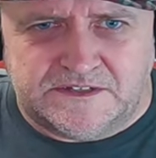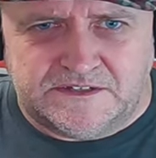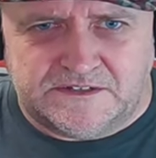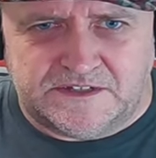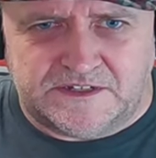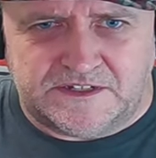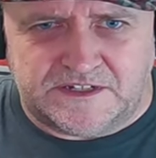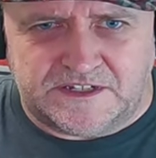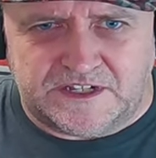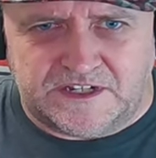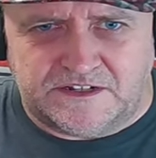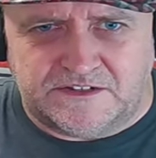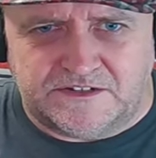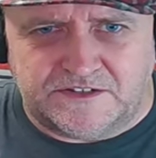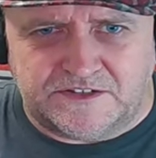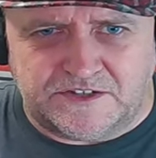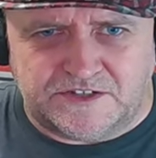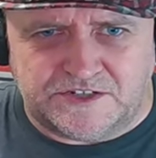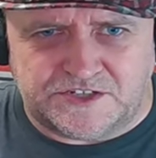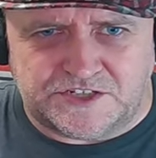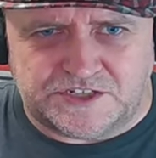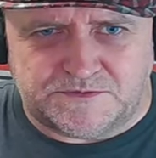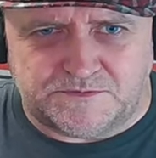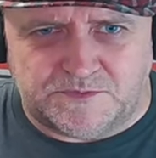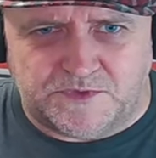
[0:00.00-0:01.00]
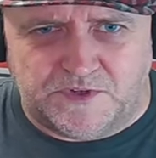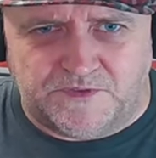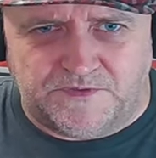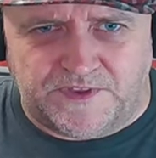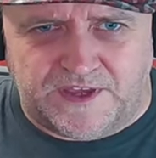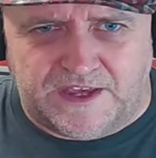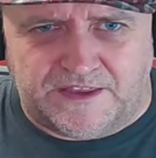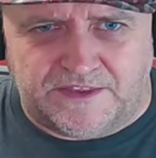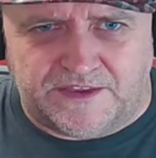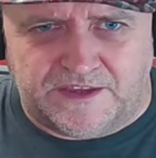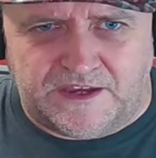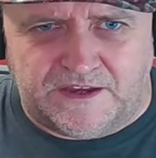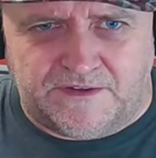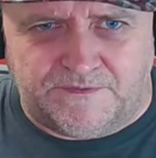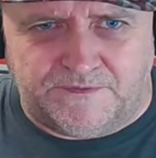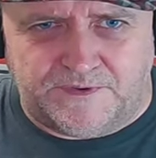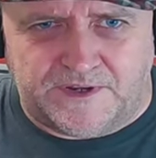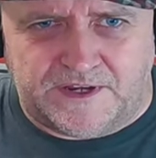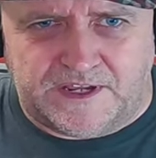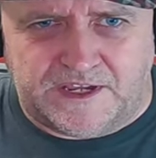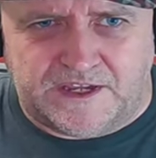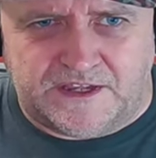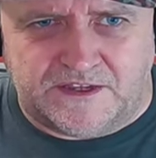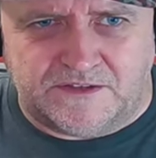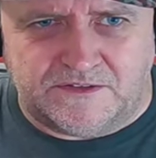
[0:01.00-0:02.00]
And again, I could just move that there for
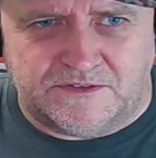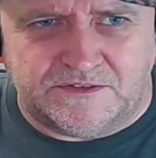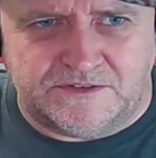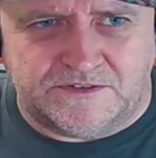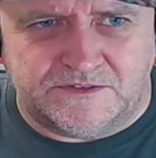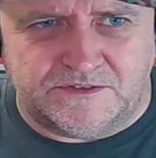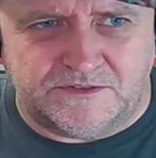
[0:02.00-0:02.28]
now.